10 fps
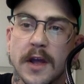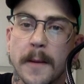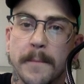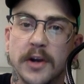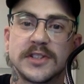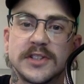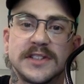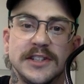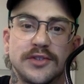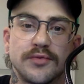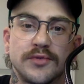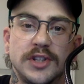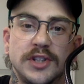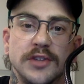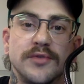purchasing
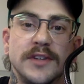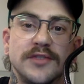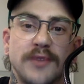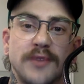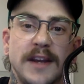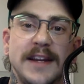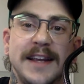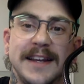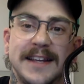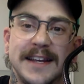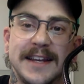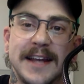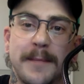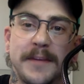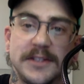children, trading, and
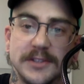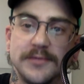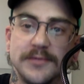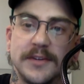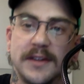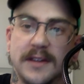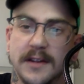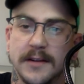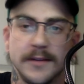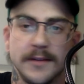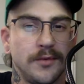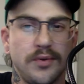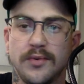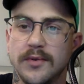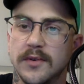kidnapping children.
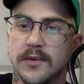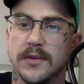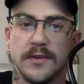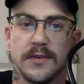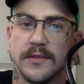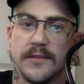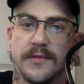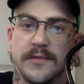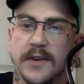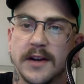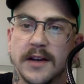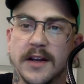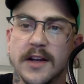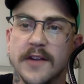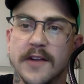Whew. Fuck.
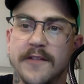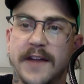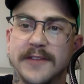Found